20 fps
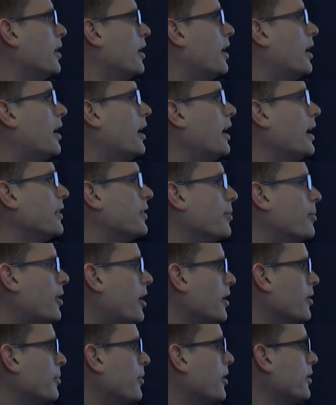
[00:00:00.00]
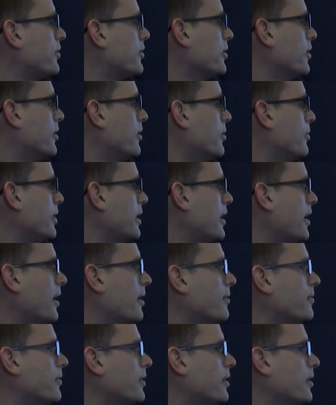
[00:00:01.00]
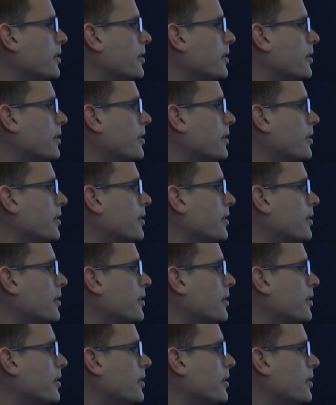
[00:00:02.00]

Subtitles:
At the bottom also, we have,